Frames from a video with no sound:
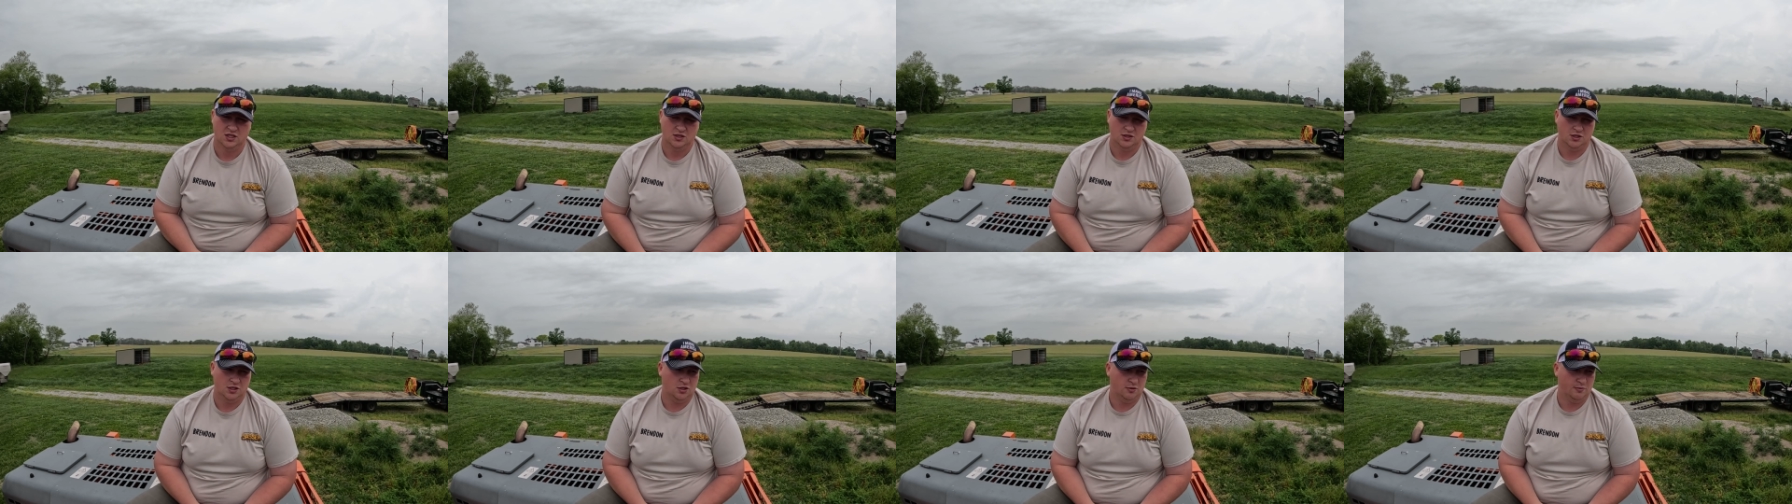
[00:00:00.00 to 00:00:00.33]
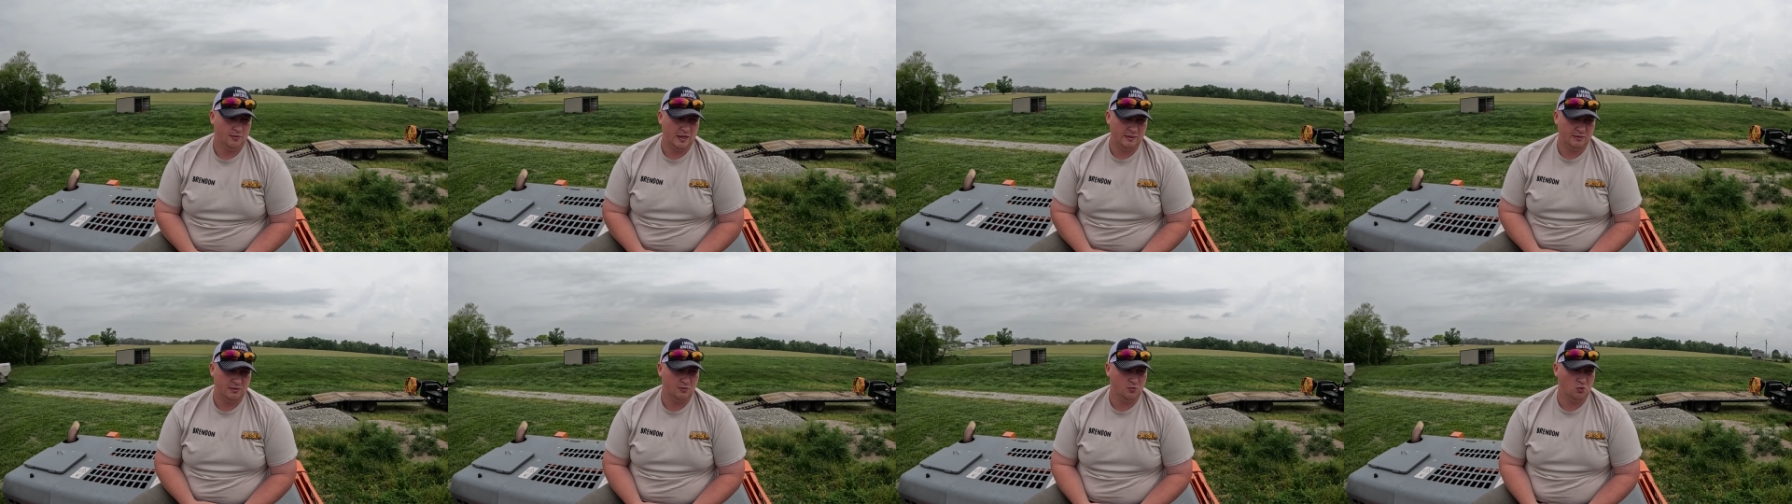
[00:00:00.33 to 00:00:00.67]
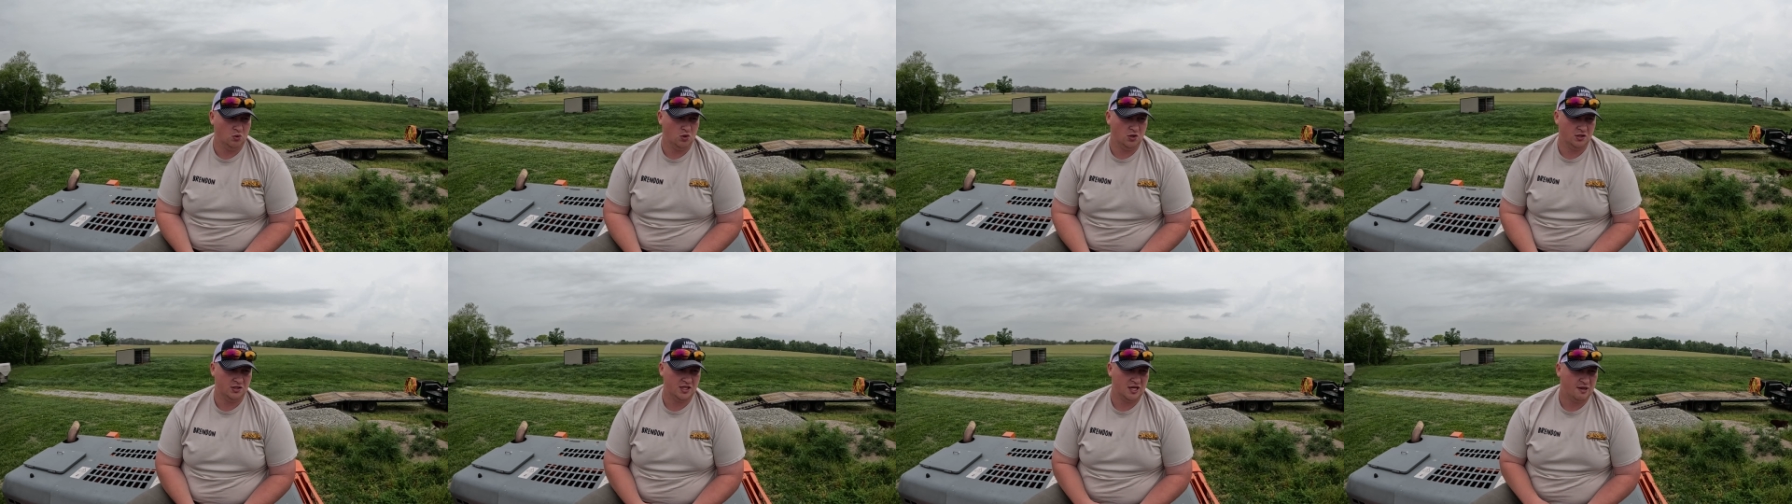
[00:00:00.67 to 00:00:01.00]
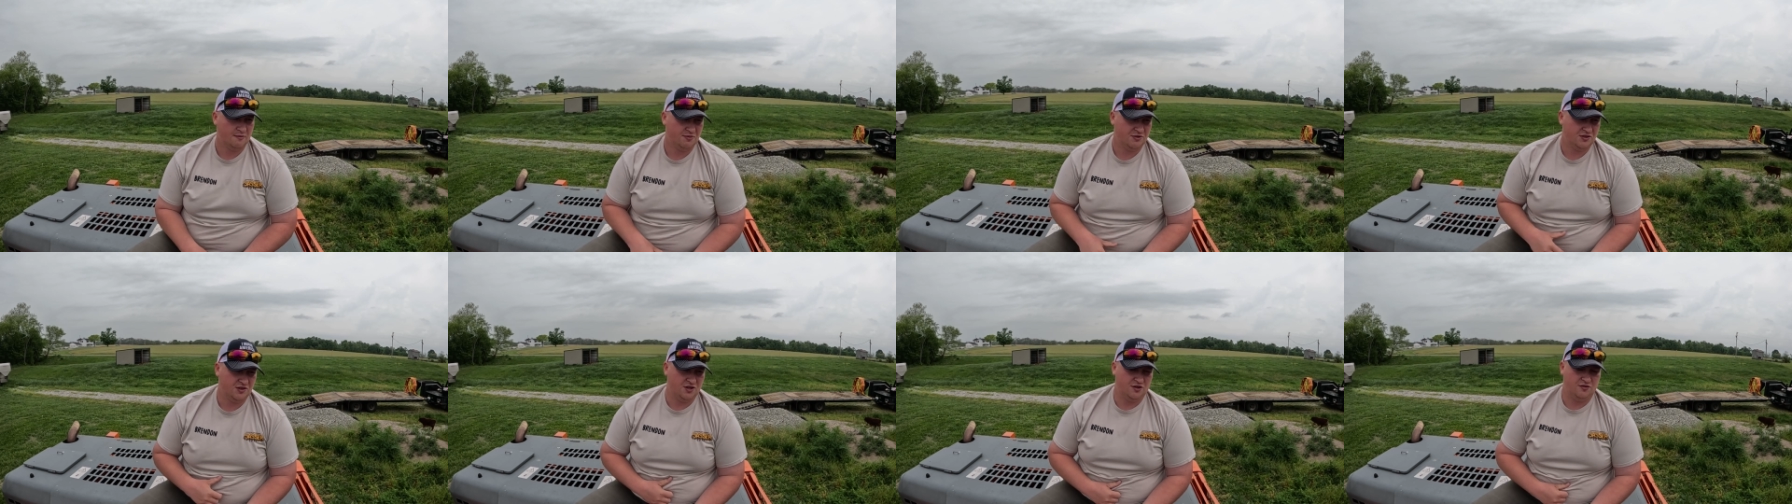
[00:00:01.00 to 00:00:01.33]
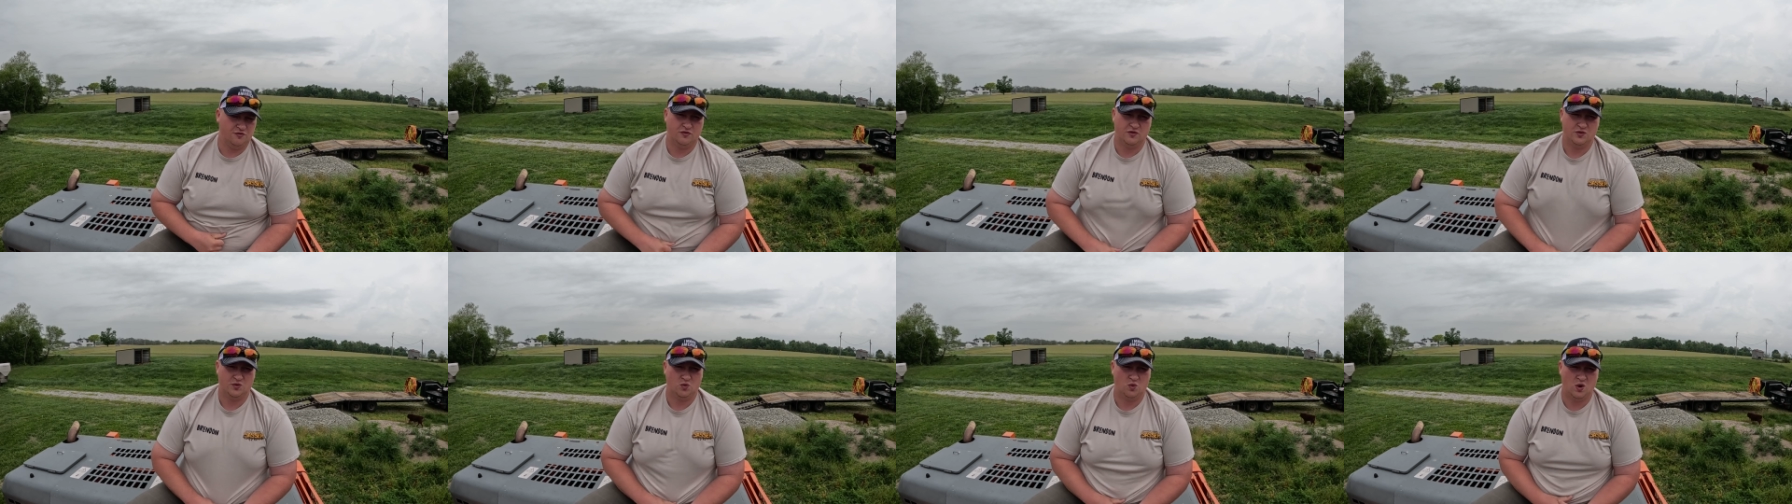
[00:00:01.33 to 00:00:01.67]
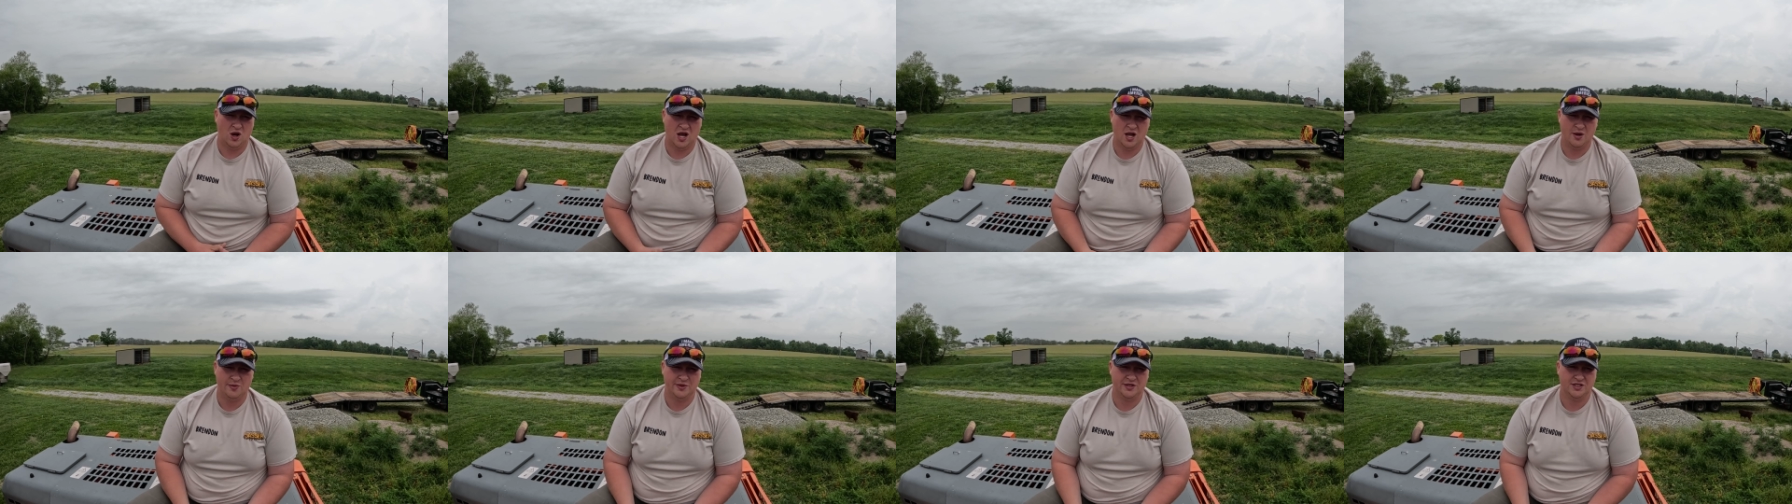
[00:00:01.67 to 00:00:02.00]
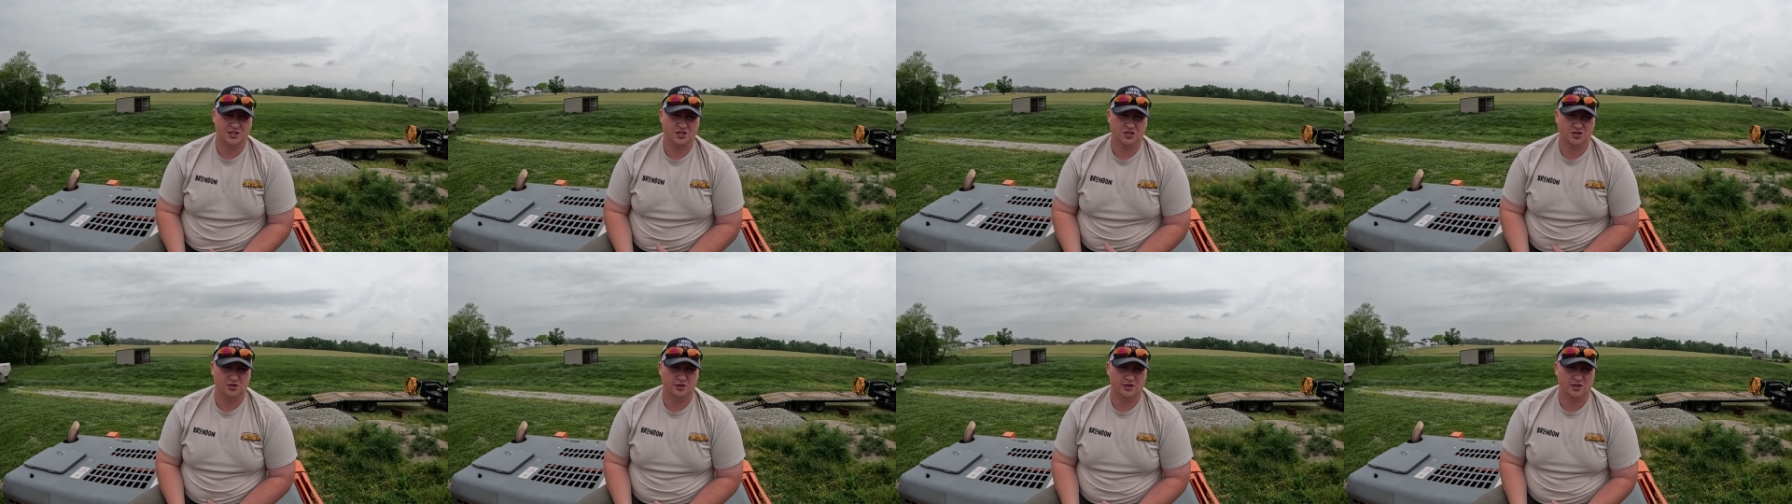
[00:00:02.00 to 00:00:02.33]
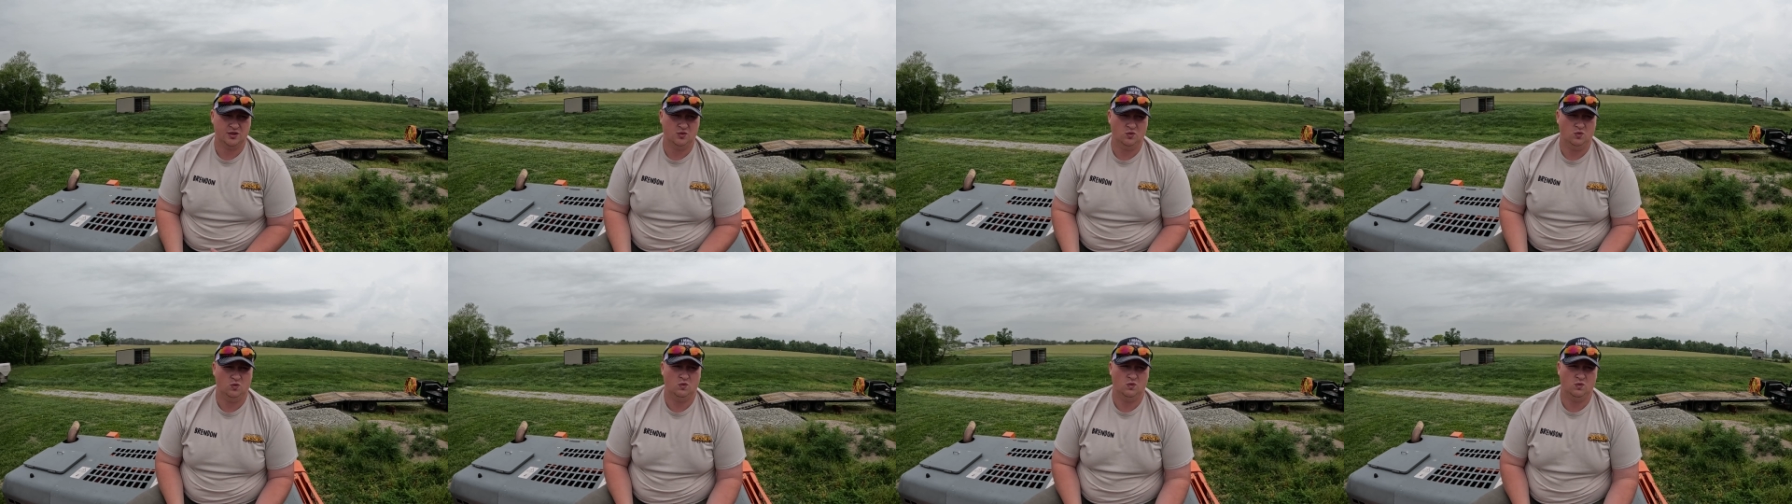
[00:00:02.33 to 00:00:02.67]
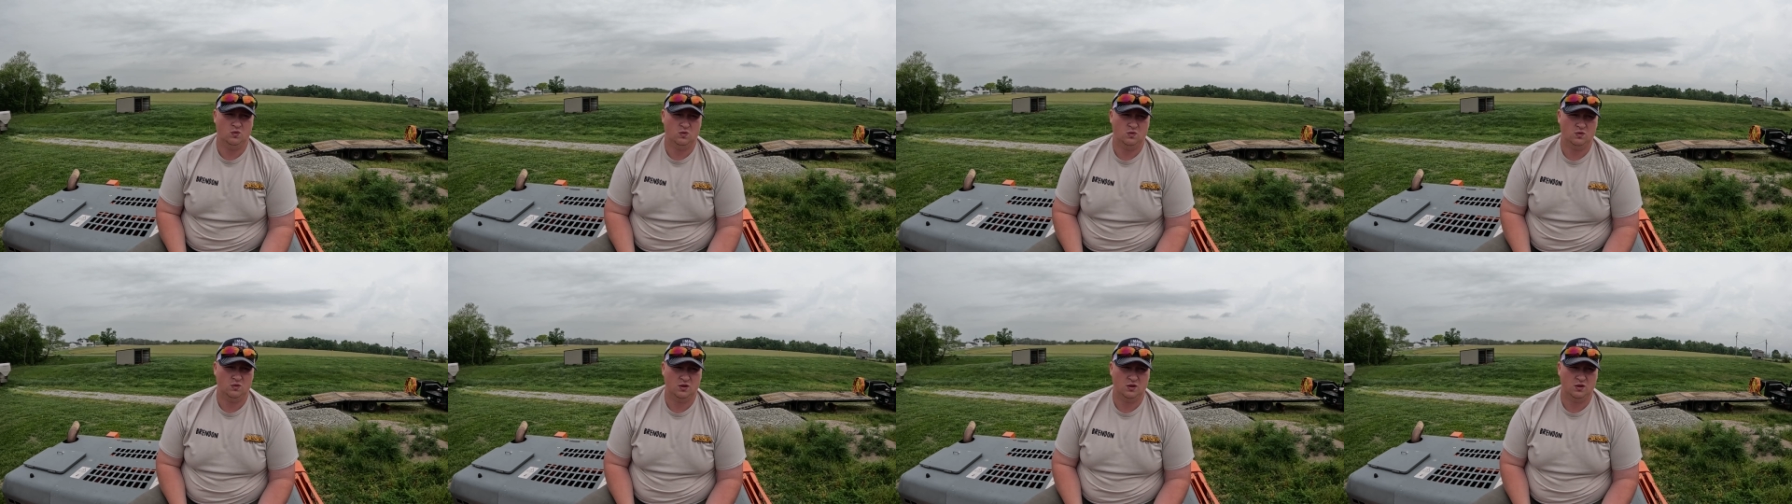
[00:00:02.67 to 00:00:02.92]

you know, maybe more in depth of why we do it